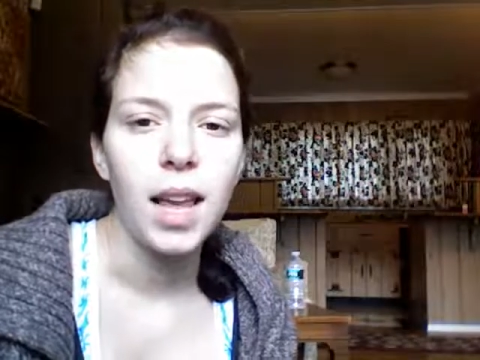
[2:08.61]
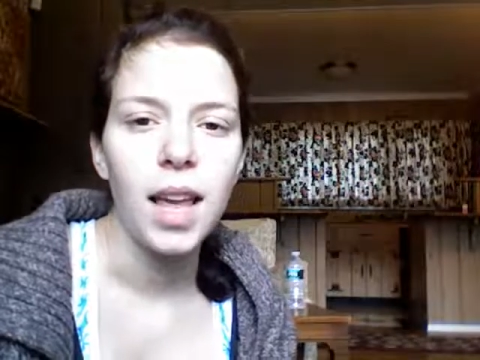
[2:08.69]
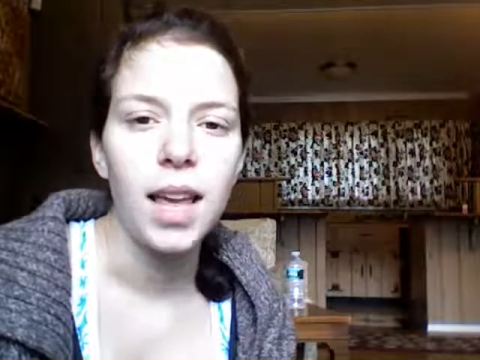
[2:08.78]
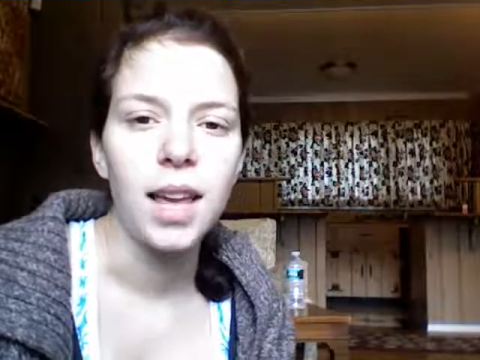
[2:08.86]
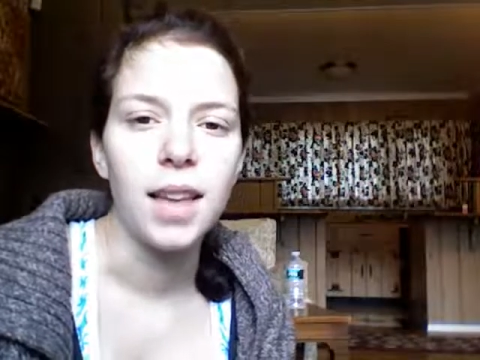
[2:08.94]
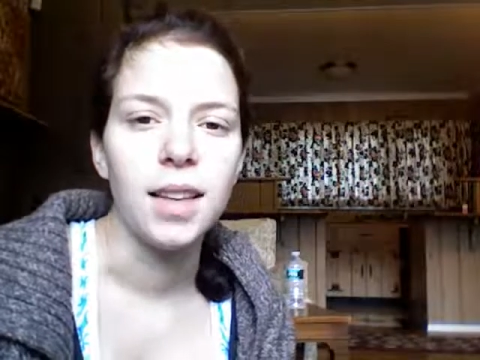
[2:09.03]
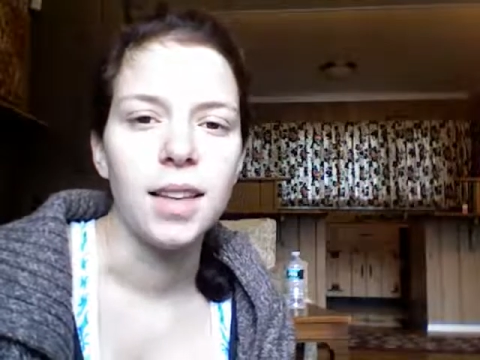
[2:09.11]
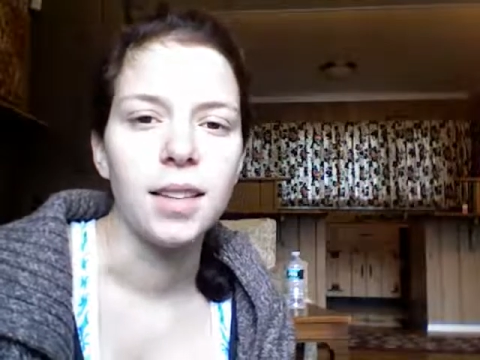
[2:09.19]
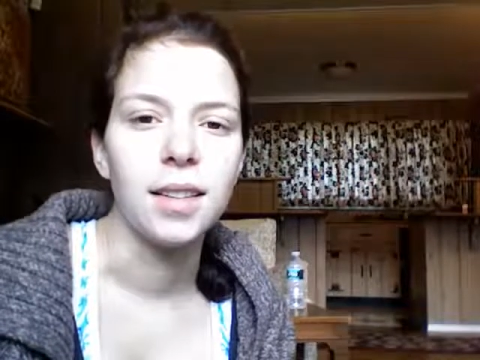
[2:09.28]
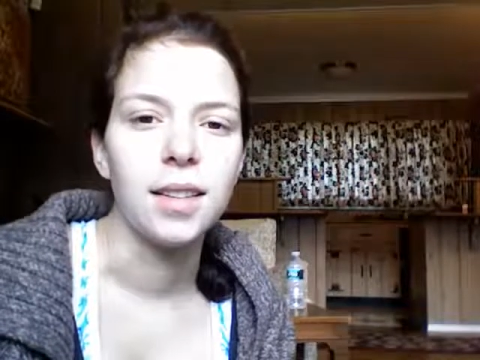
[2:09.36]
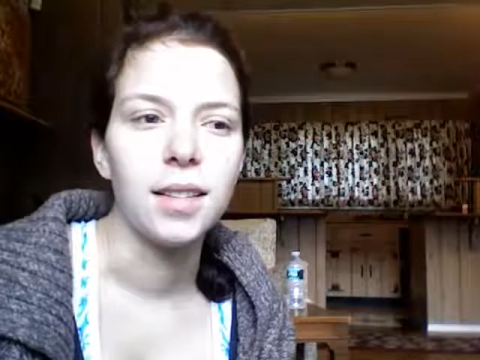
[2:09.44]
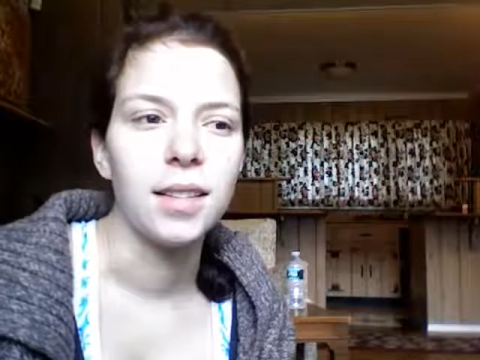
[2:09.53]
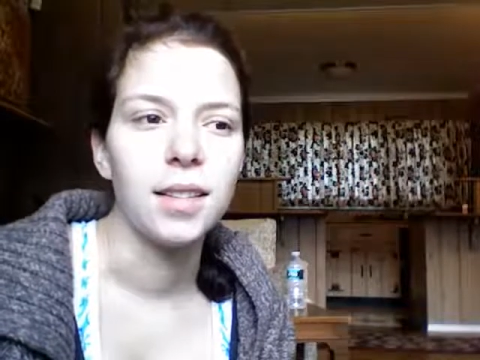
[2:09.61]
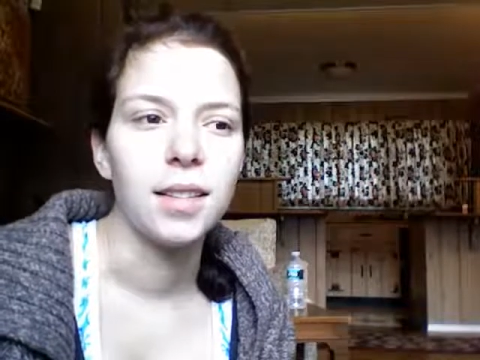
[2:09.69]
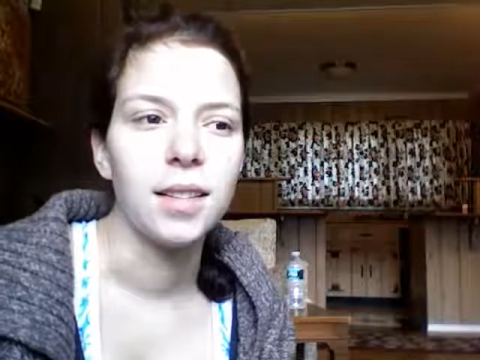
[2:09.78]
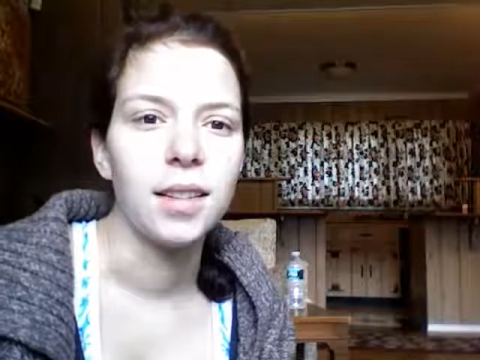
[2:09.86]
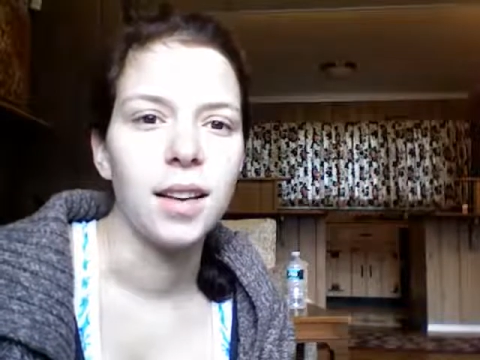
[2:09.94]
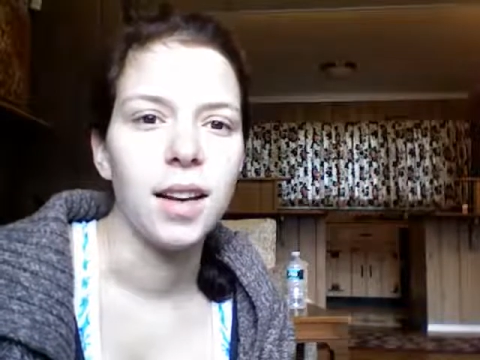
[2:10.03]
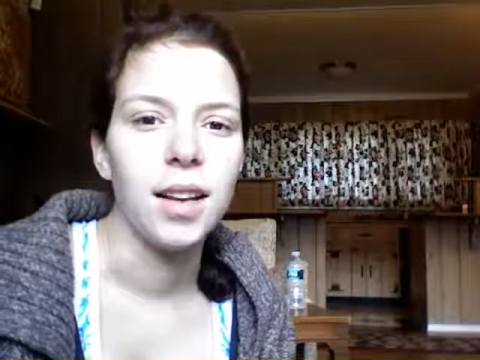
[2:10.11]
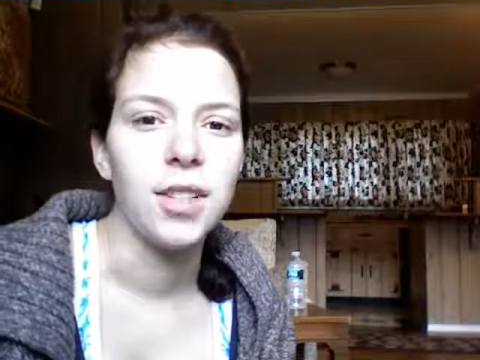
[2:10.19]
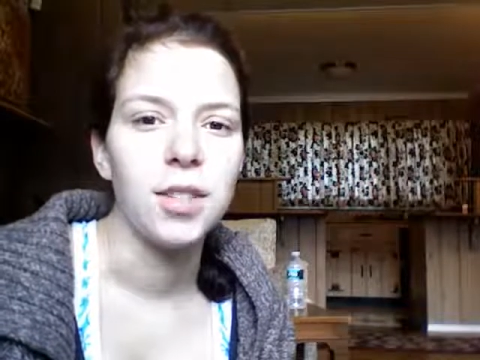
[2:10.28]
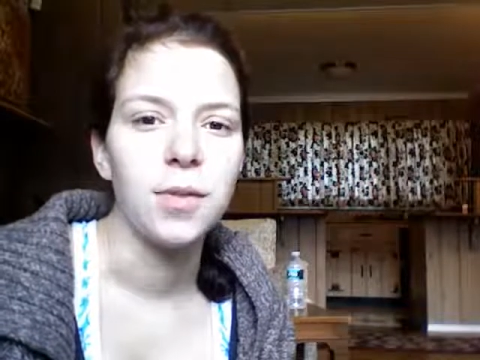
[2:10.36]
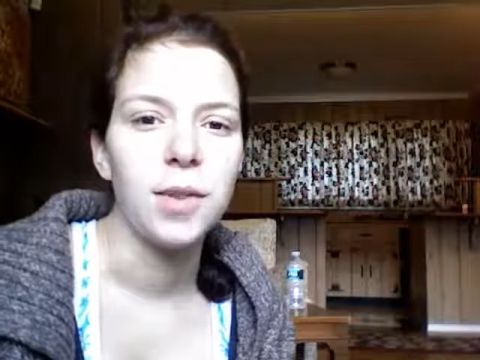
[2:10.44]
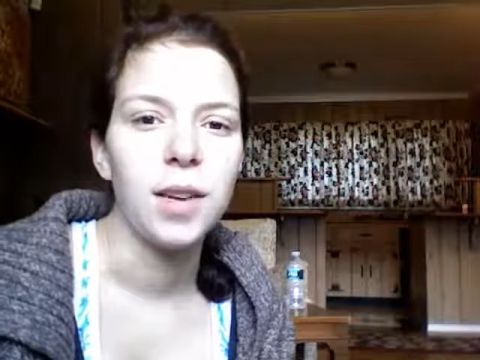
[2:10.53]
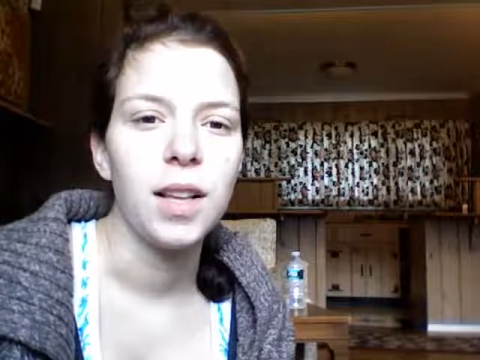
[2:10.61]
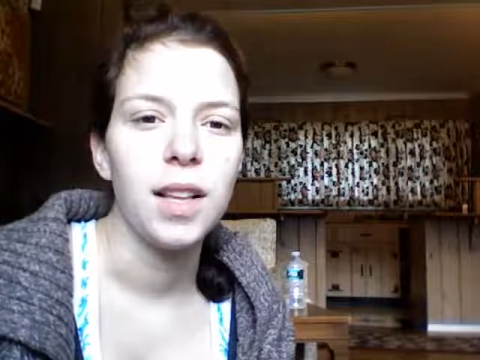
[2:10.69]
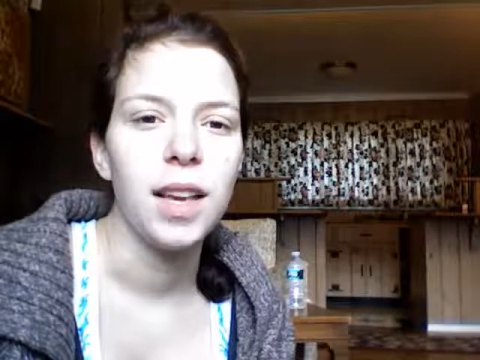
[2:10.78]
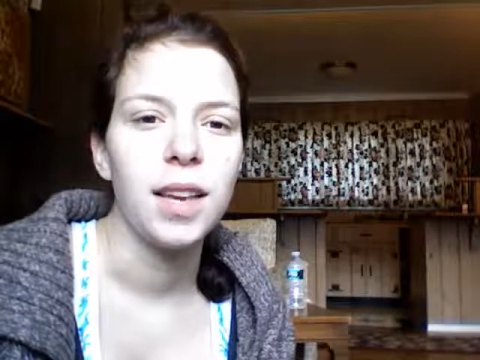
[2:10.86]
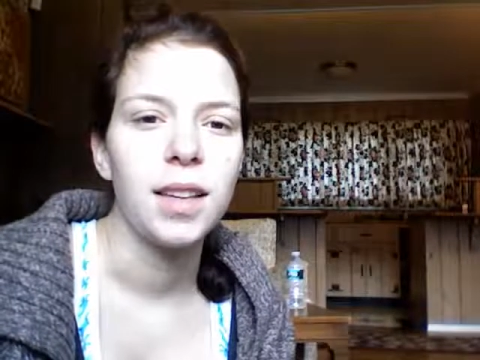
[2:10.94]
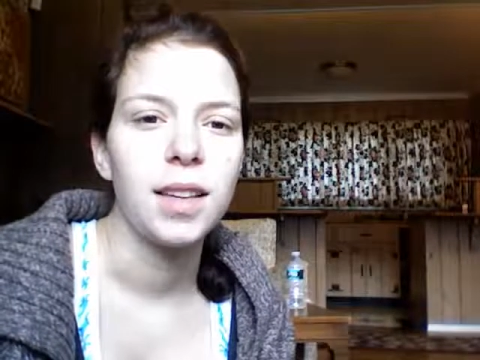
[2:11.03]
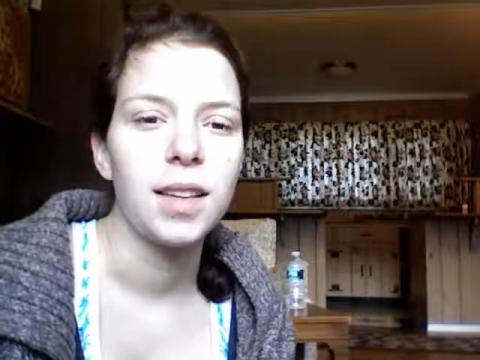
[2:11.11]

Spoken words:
And I just feel like